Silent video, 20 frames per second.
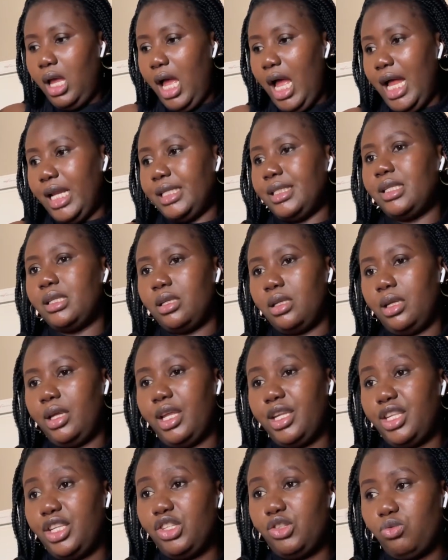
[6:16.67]
and
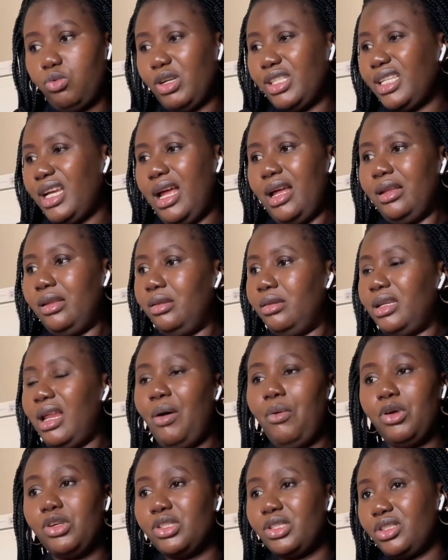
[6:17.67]
a dishwasher. That
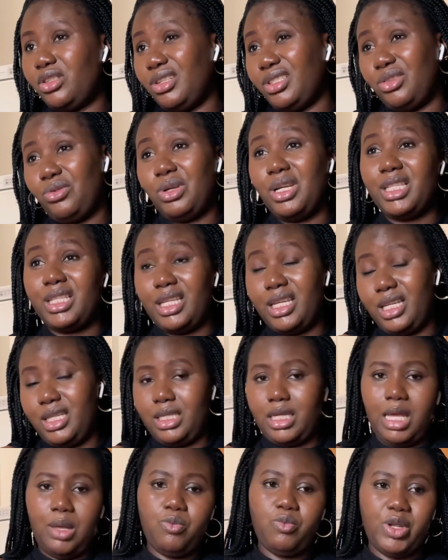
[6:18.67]
was just the only thing it
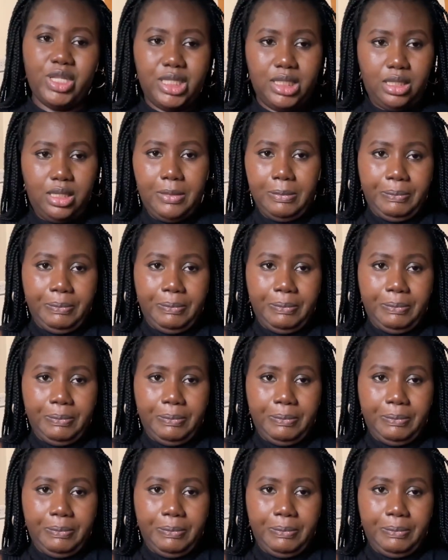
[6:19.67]
came with.